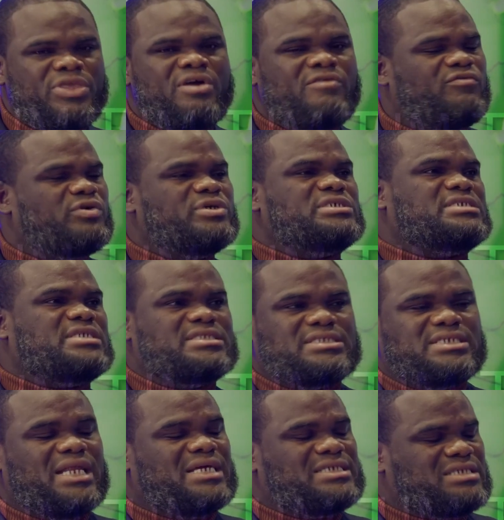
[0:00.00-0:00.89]
For
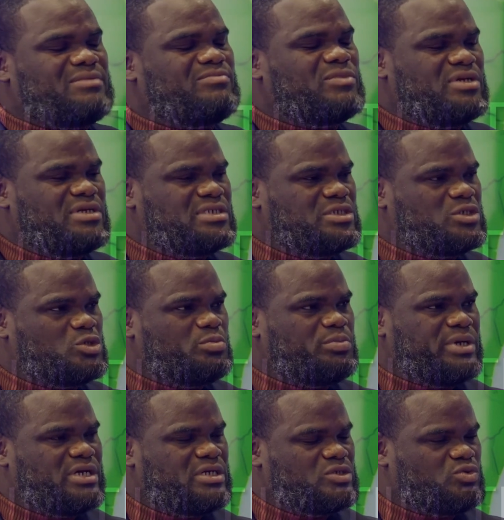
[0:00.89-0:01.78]
instance, the last time the, the
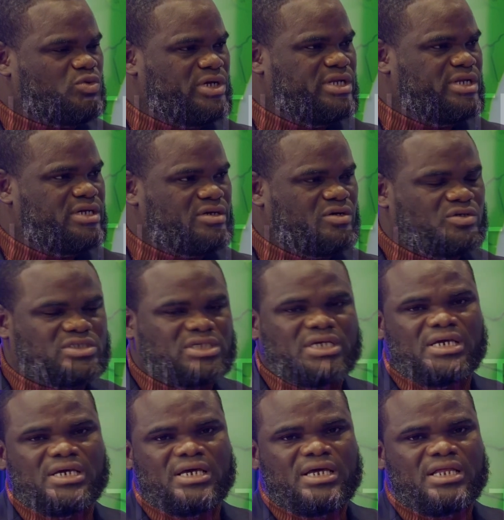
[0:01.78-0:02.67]
Super Eagles were in Lagos,
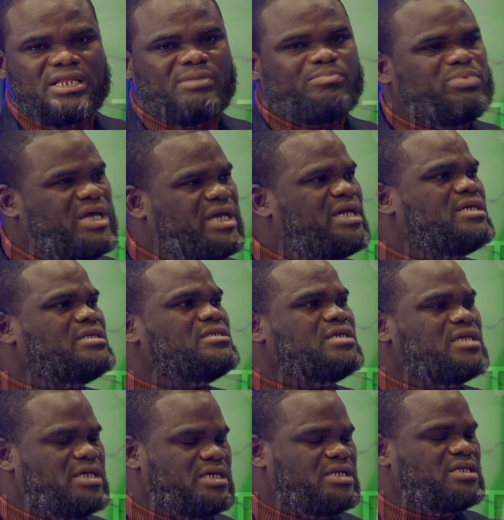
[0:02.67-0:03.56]
they're playing
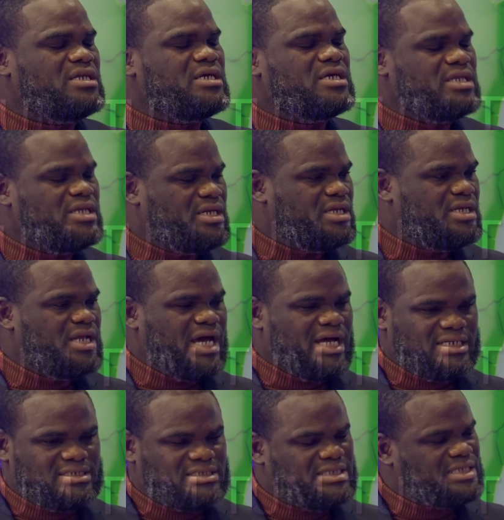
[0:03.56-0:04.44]
in, in, in
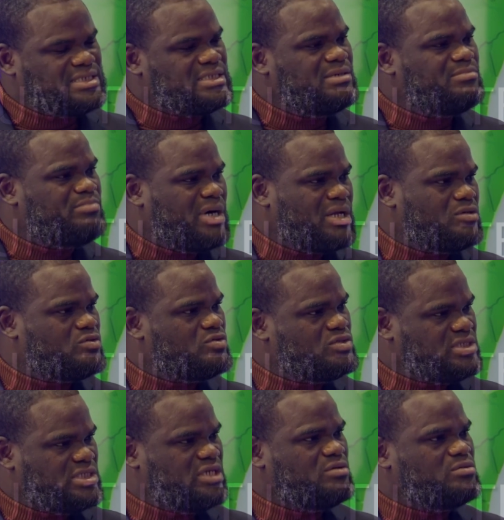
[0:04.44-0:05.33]
at the Teslim
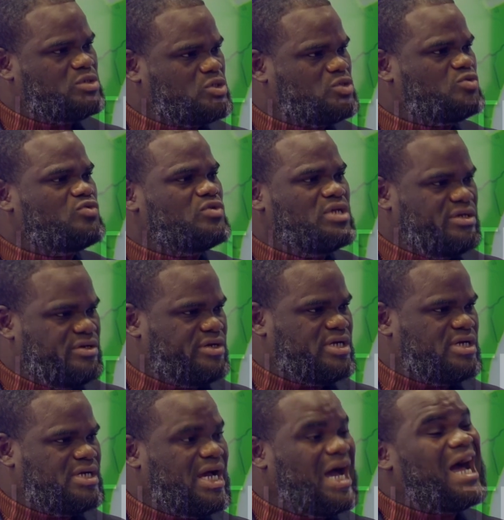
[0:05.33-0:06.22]
Balogun Stadium in
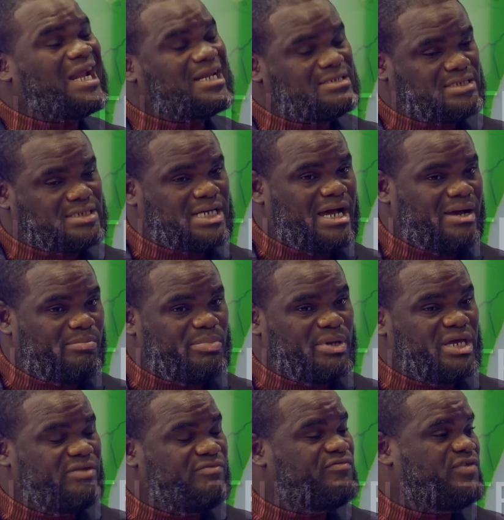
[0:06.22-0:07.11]
Surulere mm. and
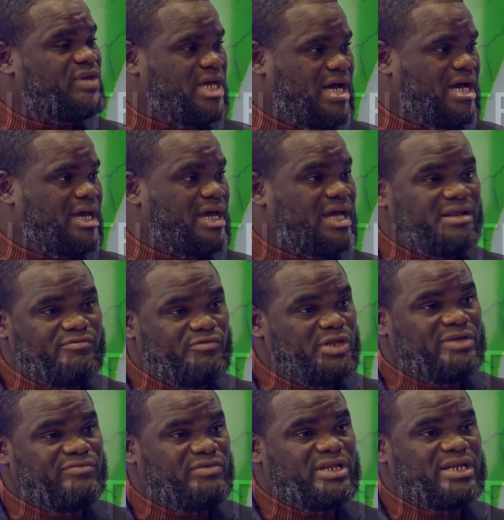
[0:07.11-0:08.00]
camping in VI. And if you
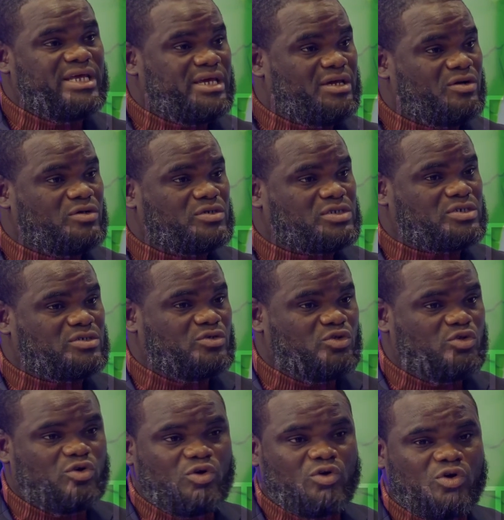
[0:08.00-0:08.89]
live in Lagos, you
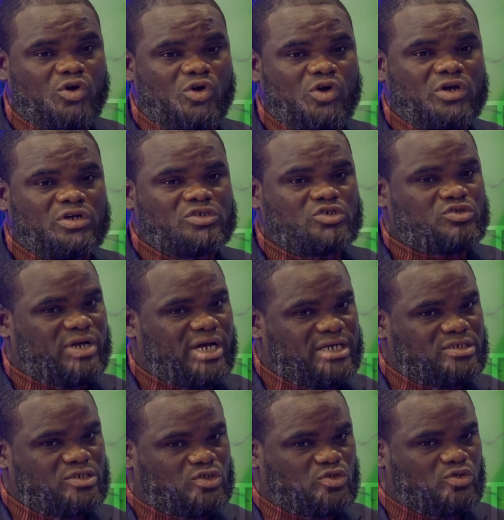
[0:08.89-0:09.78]
know,
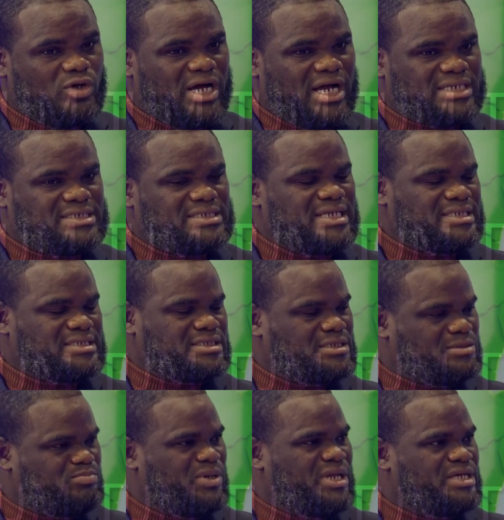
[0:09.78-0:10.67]
trying to access
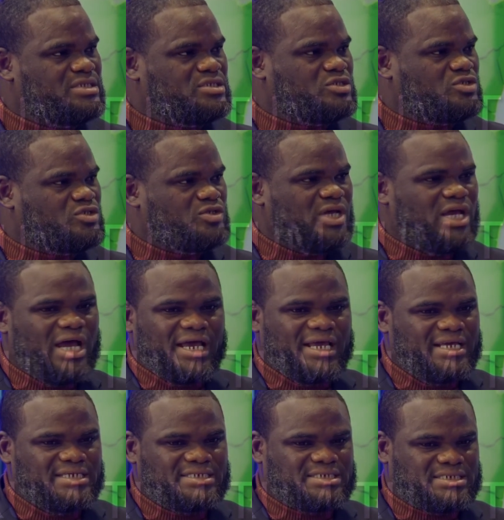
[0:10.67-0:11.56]
this place,
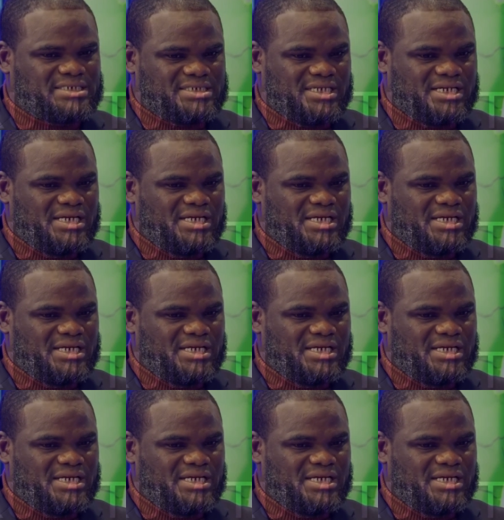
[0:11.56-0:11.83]
it's